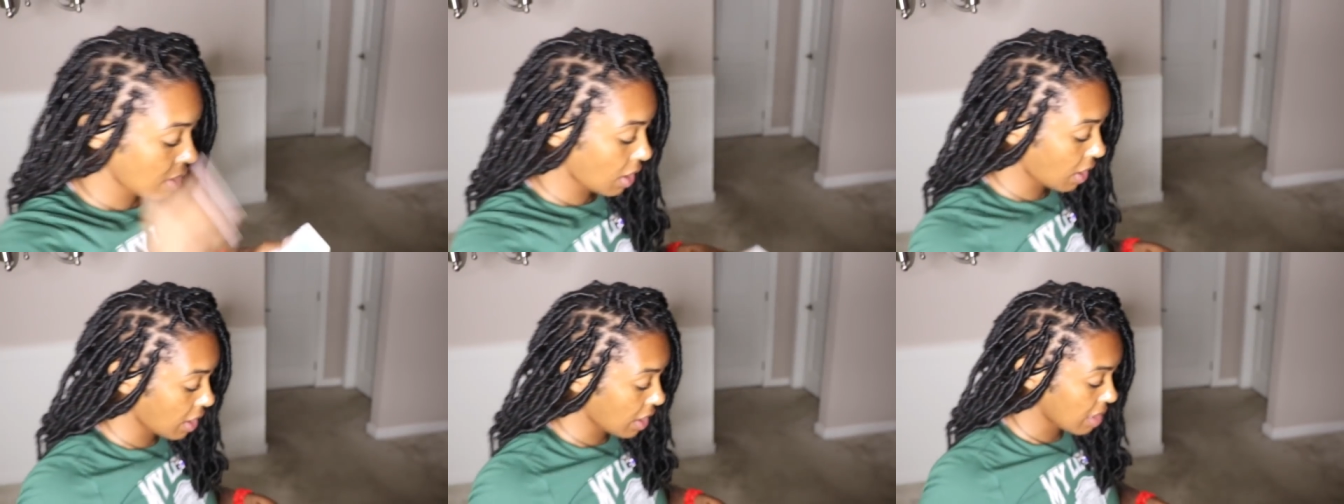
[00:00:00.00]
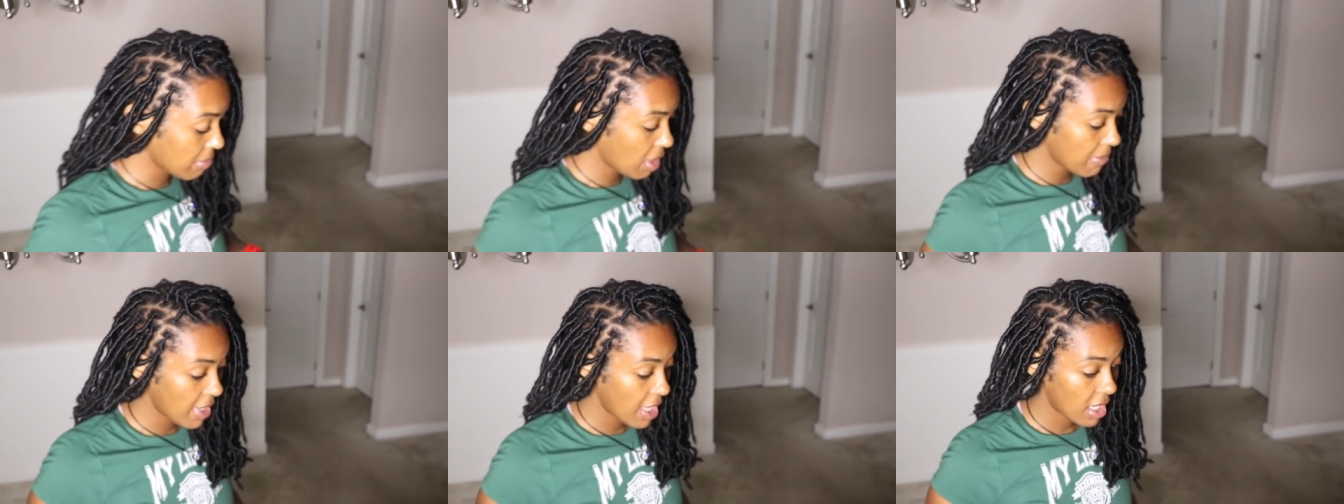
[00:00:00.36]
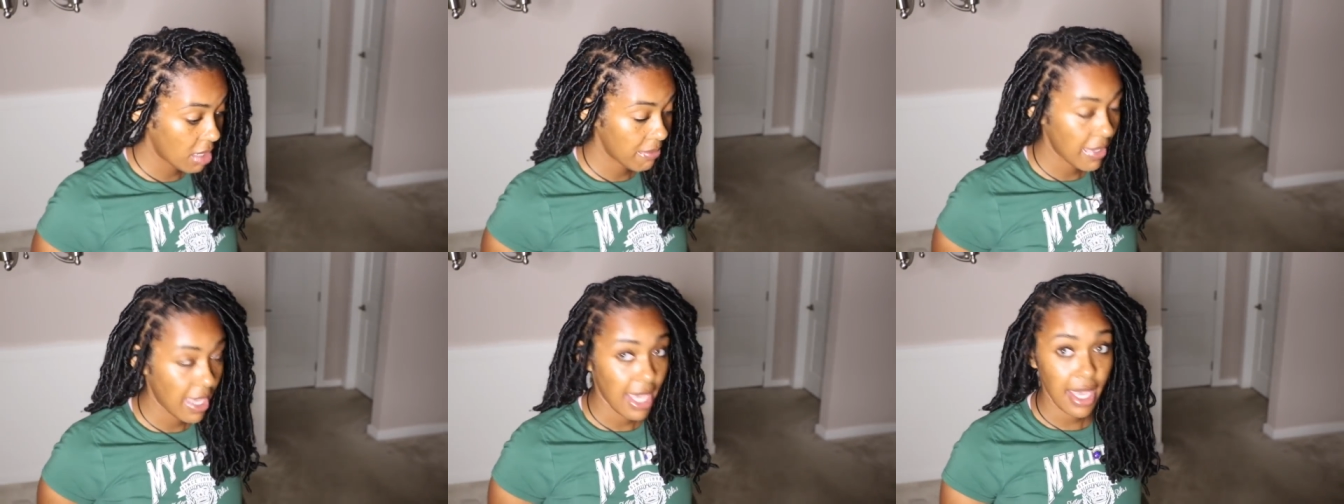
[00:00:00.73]
All right, my bad,
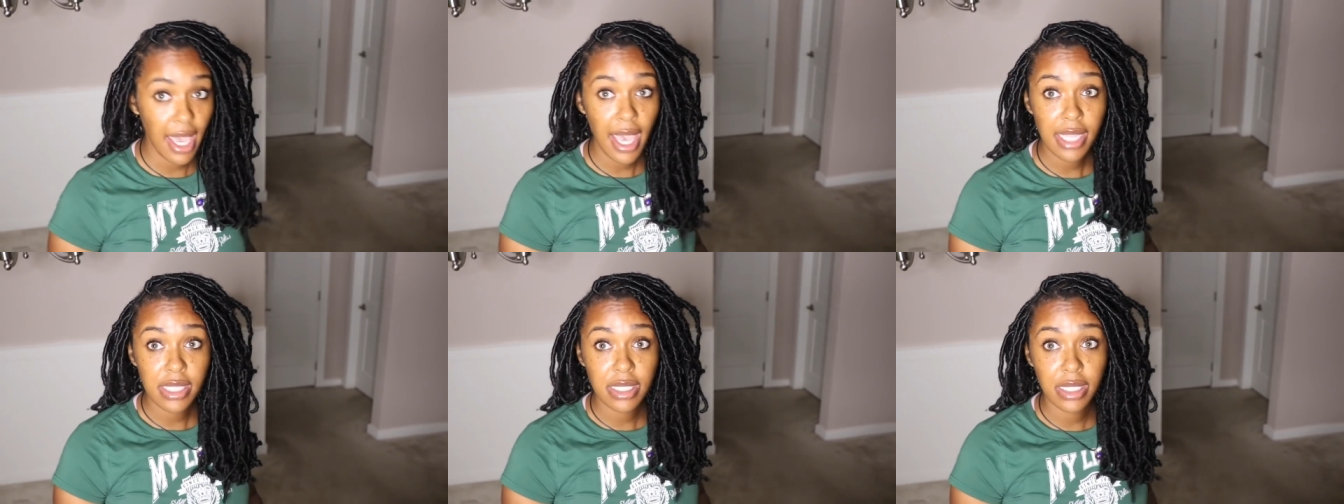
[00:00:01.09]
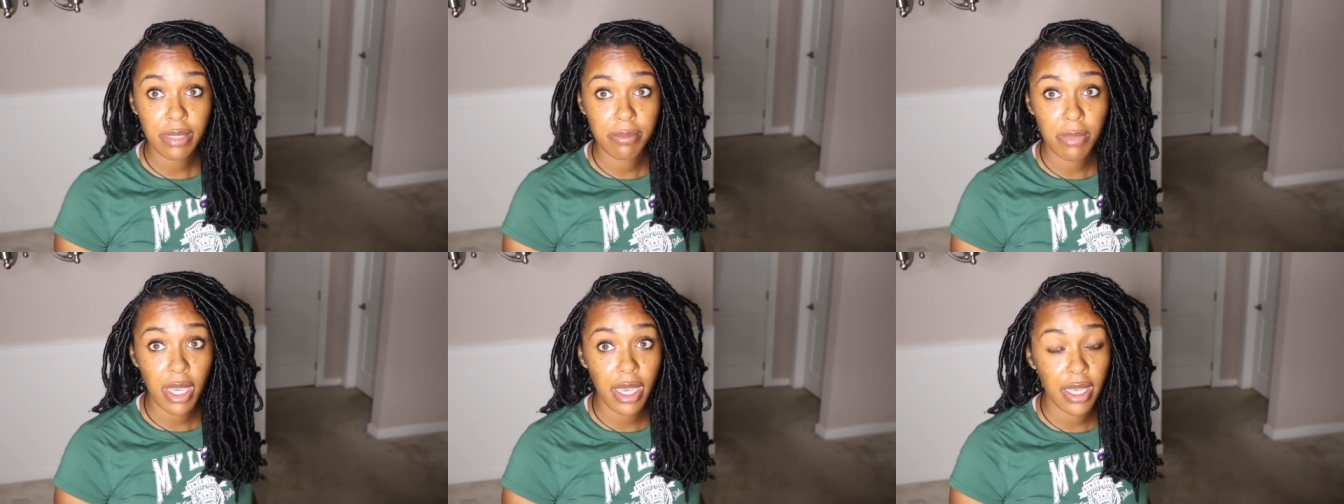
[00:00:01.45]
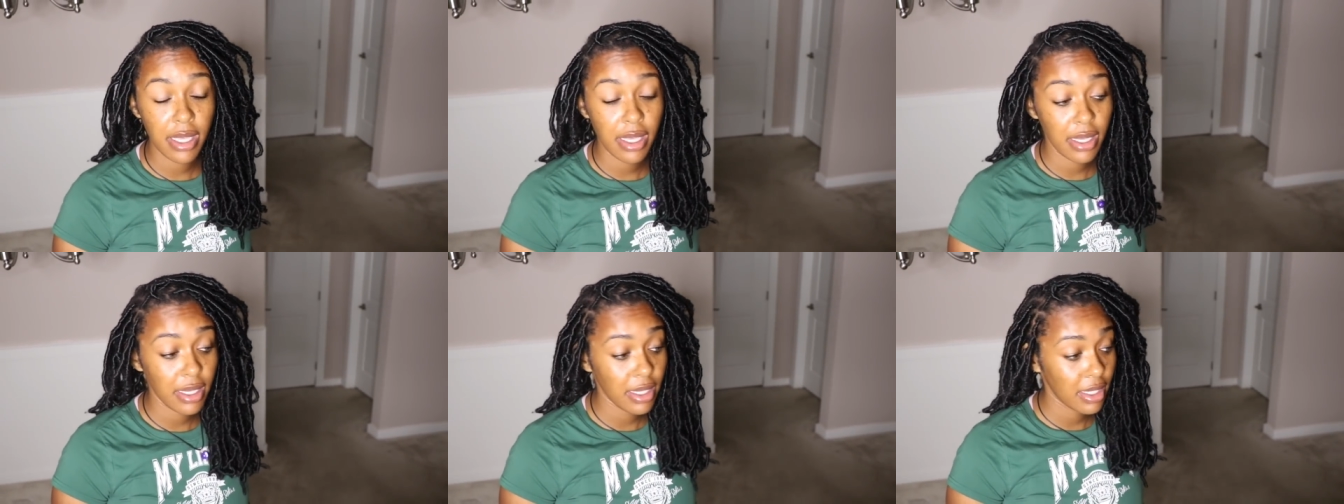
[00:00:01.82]
I'm back. I had to let
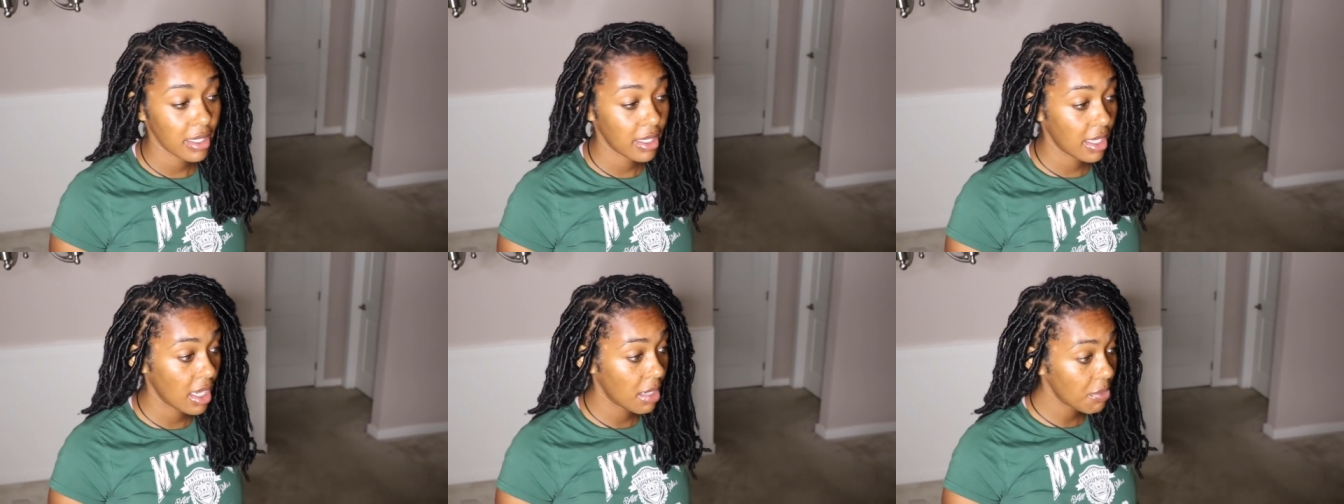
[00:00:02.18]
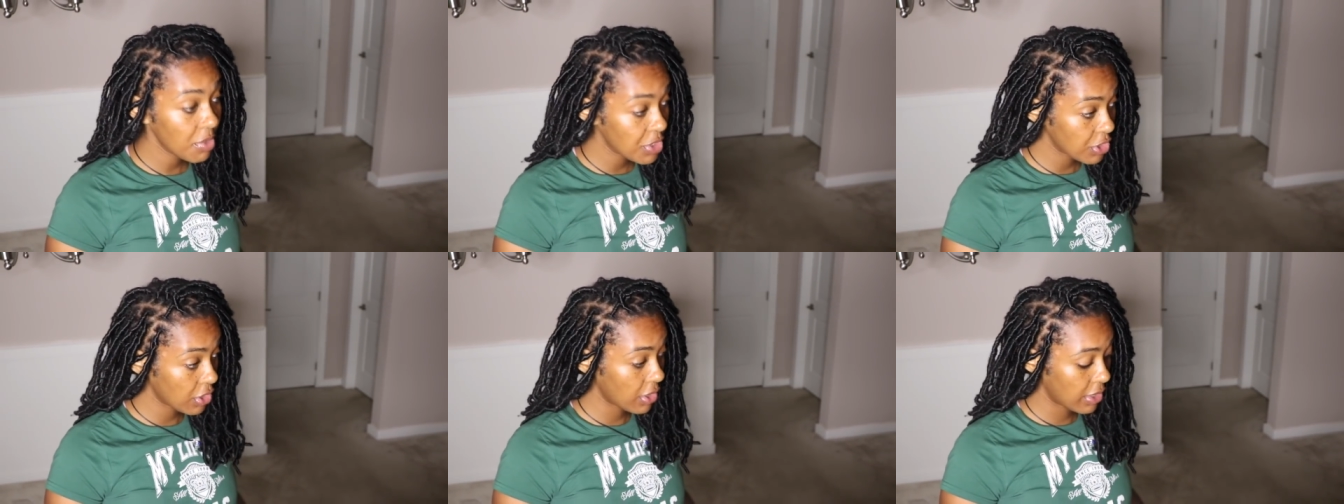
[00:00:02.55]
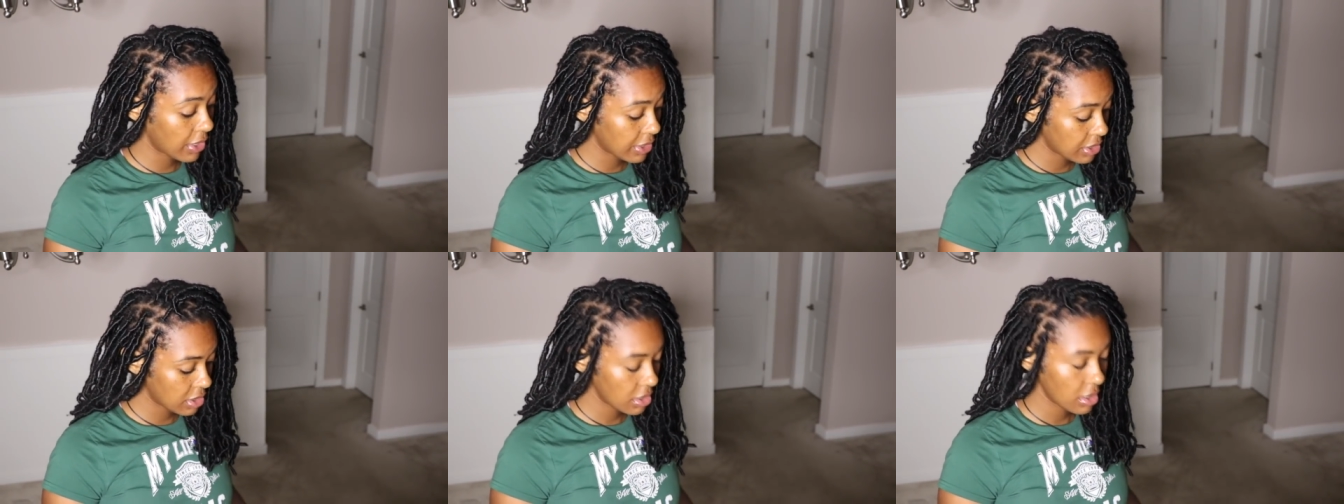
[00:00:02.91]
my camera
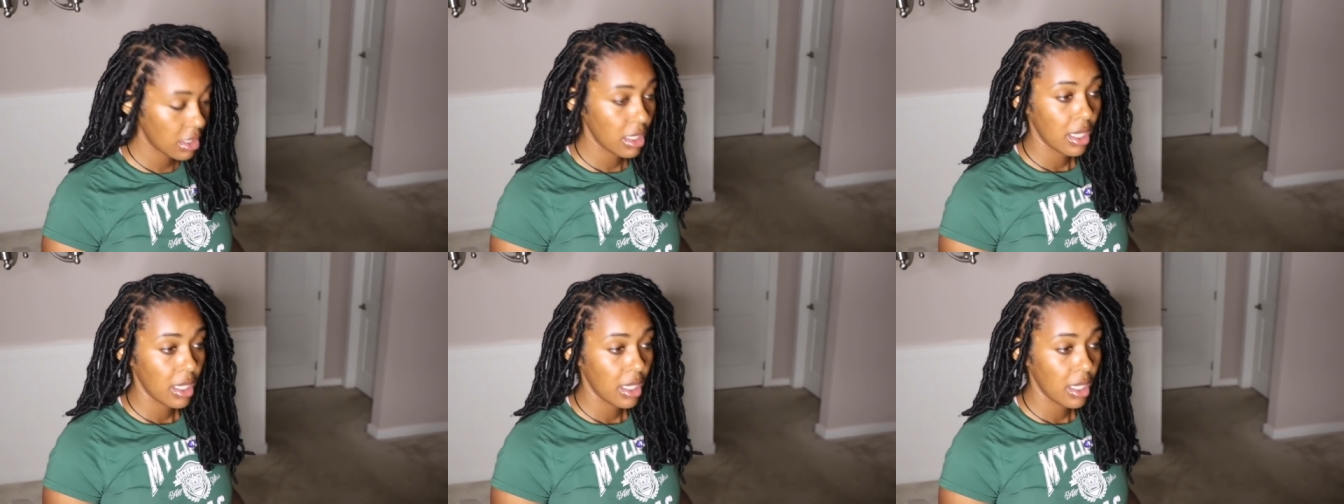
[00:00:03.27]
charge.